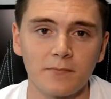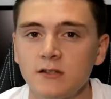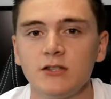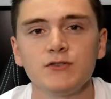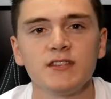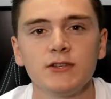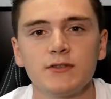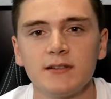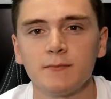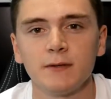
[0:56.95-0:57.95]
To use it, you
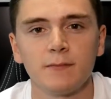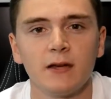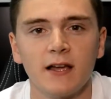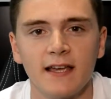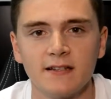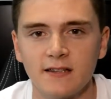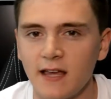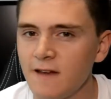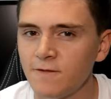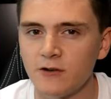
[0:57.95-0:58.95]
simply plug it into
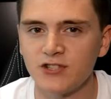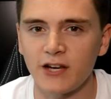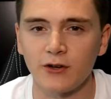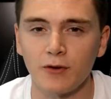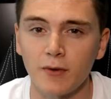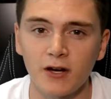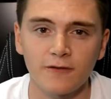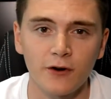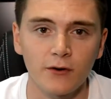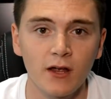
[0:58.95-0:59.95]
the headphone jack on your
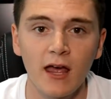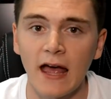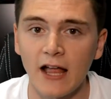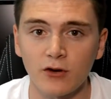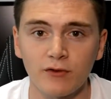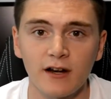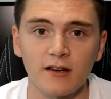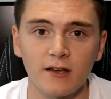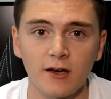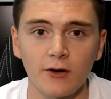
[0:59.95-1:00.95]
microphone and you're ready
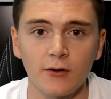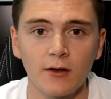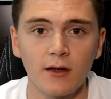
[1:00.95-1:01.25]
to go.